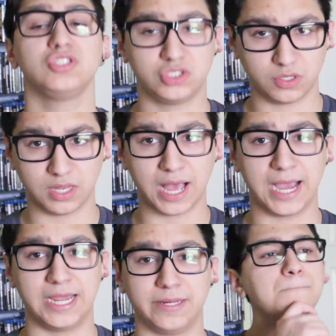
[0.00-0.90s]

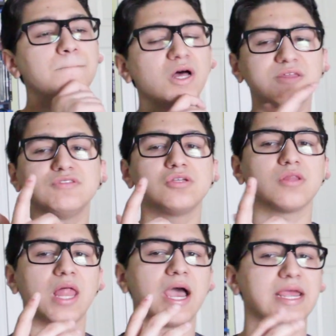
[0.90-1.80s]
July. The month of
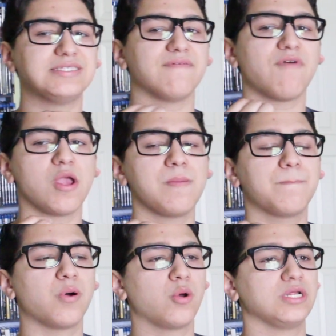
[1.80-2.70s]
July is a very
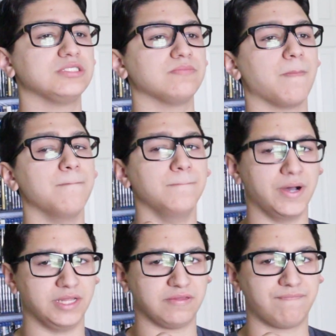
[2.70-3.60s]
important
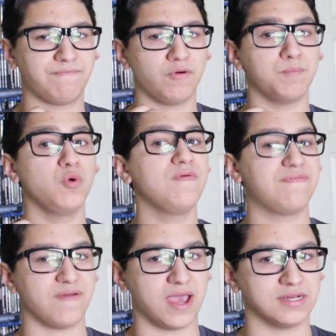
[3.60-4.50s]
month for movie
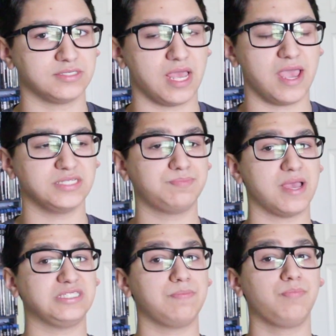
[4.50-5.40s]
fans,
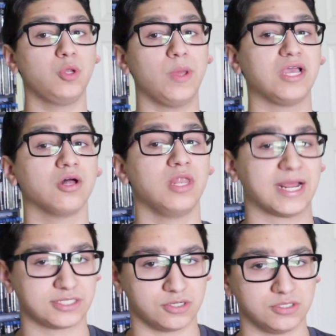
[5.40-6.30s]
especially Blu-ray
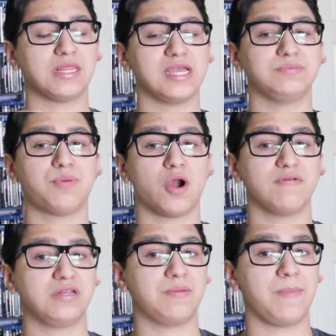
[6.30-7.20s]
collectors. That is part
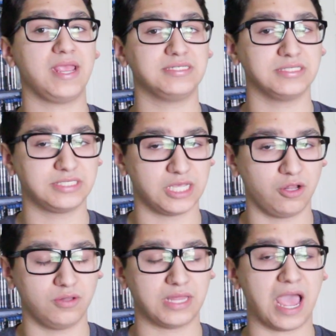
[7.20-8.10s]
of an amazing
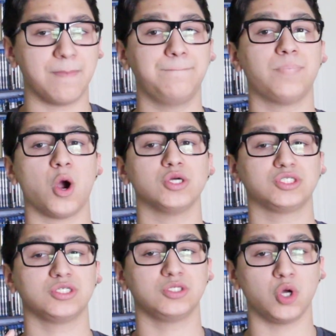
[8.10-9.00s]
sale at
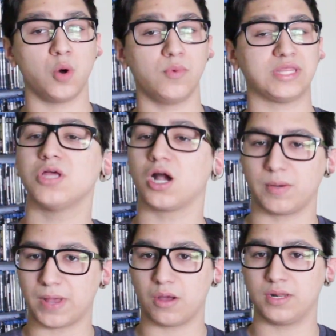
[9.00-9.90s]
Barnes & Noble. What I'm talking
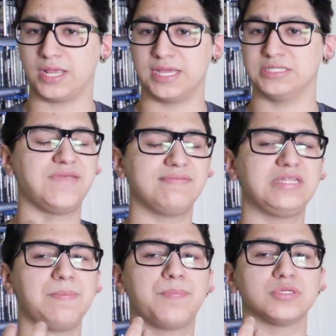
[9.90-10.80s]
about is
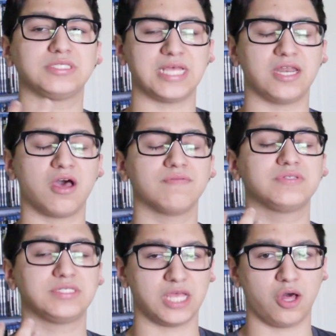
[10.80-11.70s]
50% off
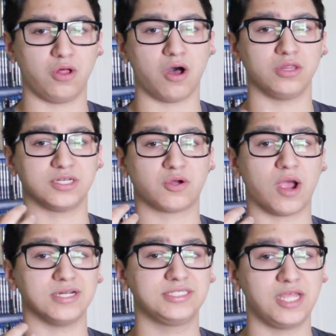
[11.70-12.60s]
sale on the
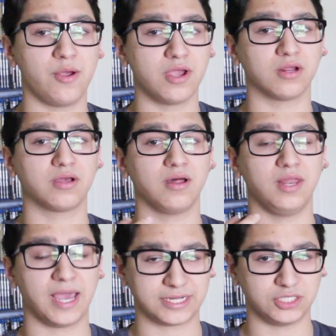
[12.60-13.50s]
Criterion
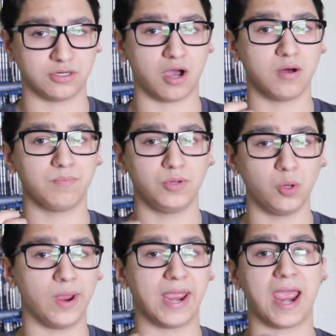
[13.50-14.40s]
collection on
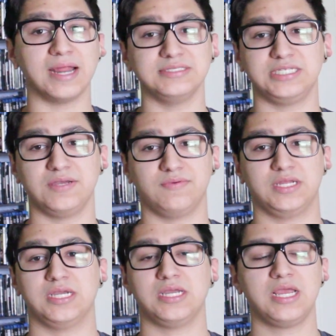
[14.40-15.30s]
Blu-ray and
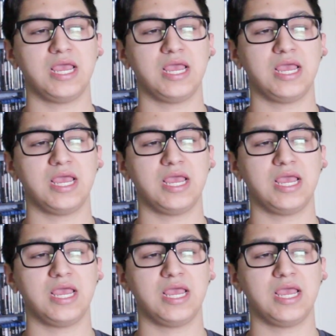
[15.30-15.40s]
DVD.